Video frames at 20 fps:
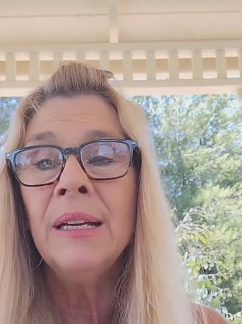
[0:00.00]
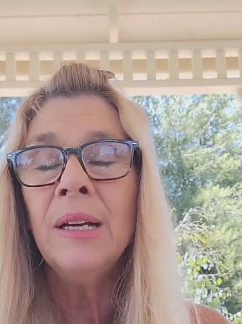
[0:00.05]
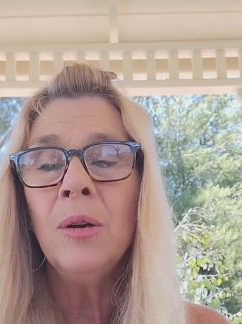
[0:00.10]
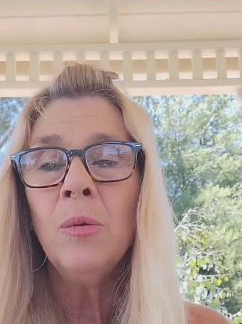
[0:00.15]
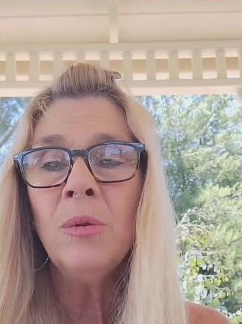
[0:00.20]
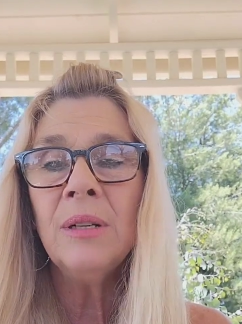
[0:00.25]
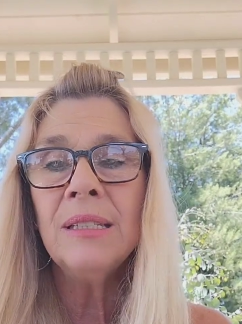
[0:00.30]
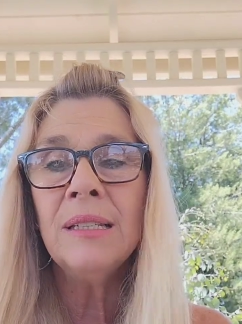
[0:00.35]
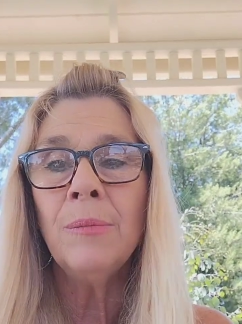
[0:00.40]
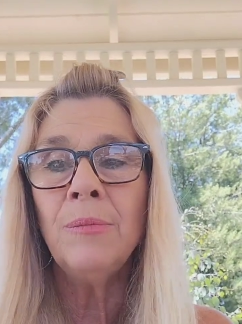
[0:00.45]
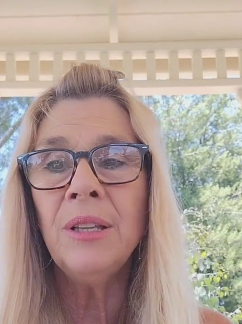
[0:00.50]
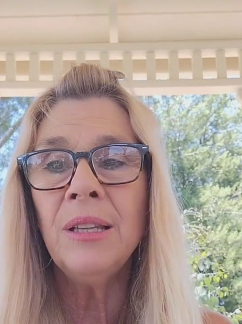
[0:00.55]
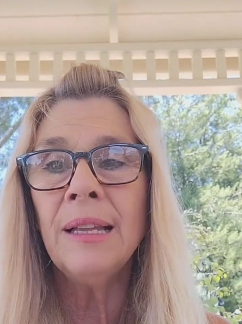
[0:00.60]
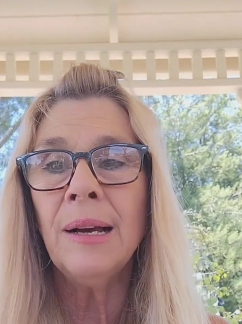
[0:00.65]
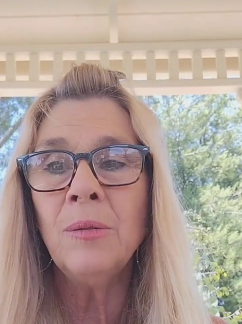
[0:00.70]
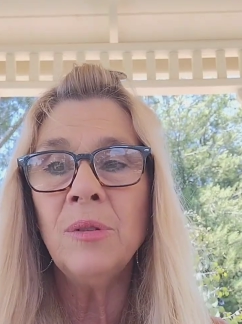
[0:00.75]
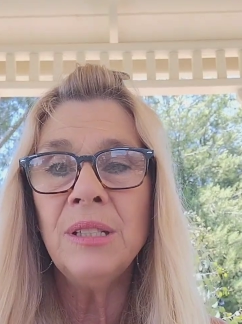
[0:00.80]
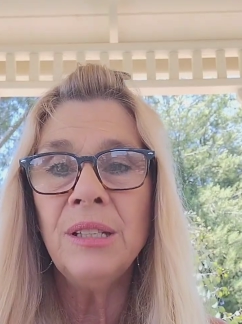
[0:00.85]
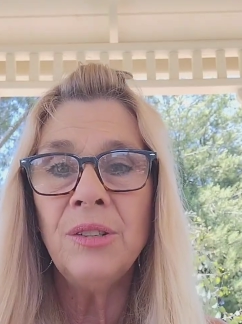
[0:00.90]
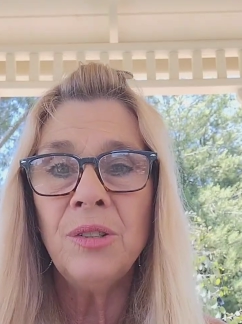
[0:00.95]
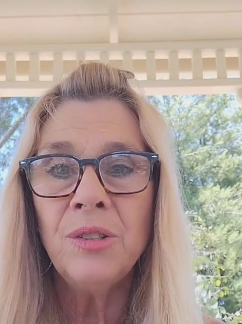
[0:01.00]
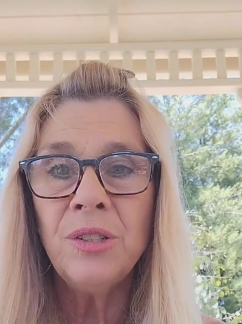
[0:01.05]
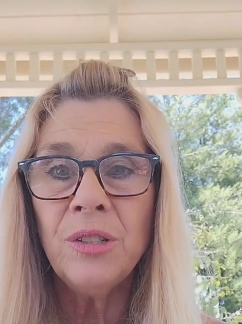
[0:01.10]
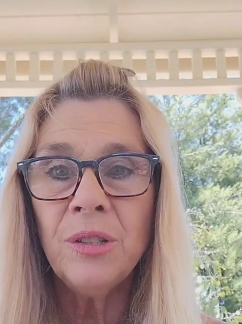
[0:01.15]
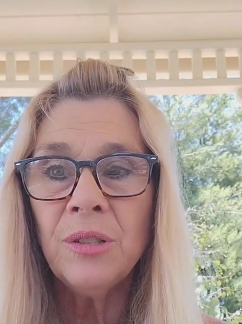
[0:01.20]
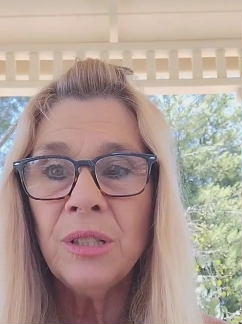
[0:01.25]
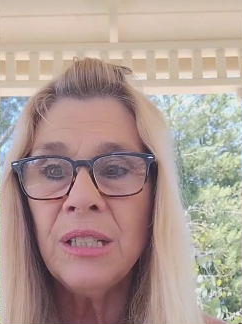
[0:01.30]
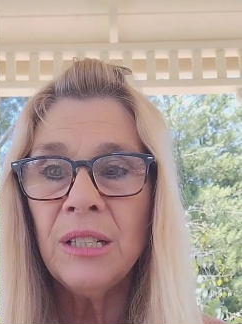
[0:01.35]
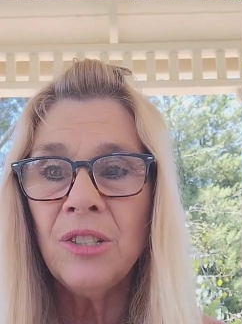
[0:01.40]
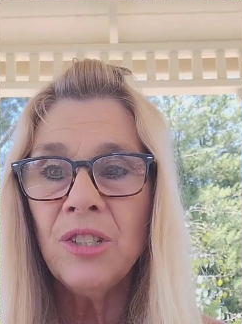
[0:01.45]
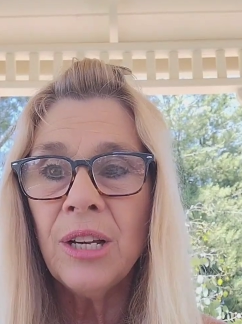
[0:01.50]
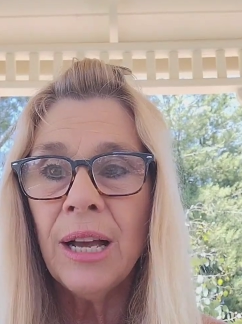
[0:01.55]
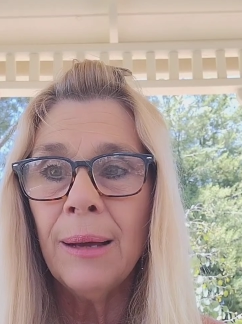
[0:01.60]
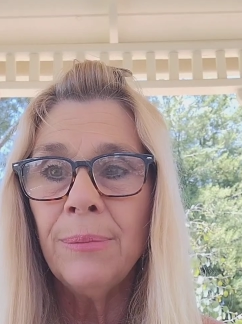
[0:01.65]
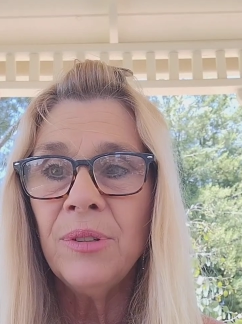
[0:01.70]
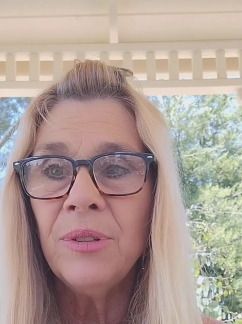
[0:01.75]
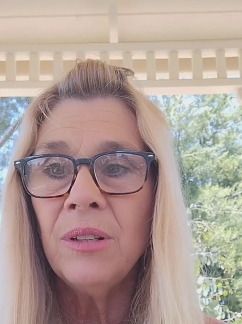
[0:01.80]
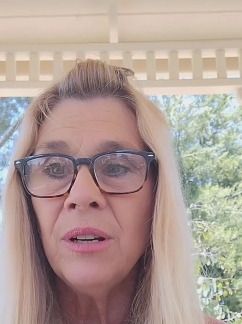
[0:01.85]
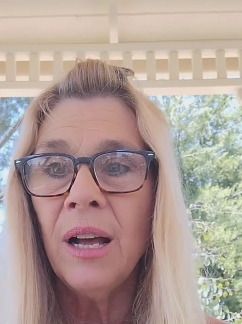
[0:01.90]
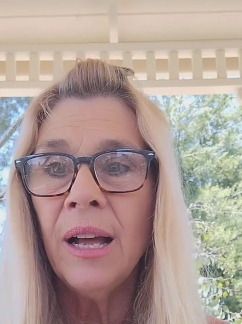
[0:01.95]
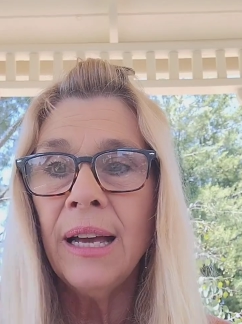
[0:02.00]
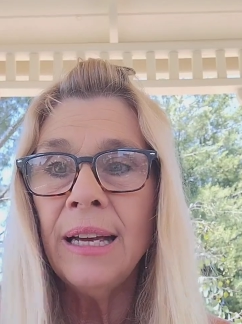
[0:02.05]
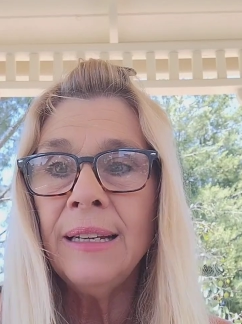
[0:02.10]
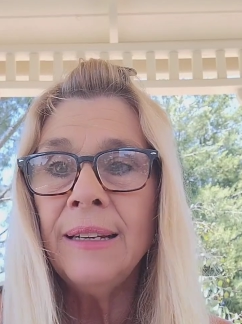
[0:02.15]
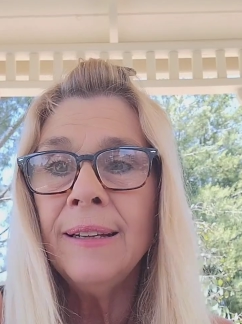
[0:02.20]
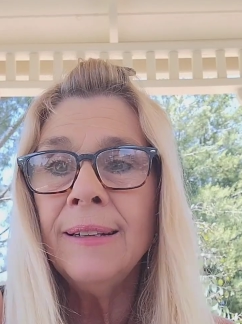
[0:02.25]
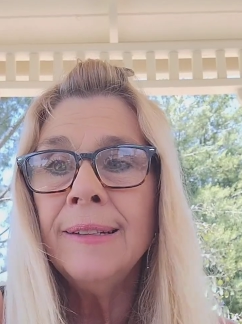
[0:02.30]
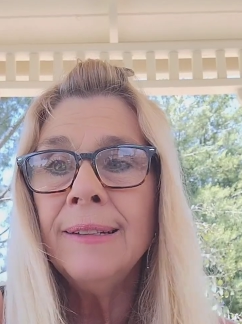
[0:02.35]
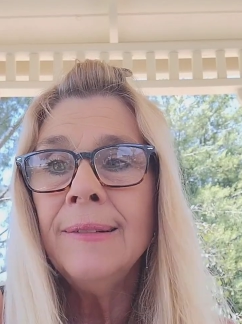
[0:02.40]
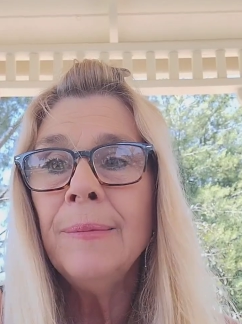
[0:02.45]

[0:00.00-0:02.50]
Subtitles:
was something that was introduced in chapter 9.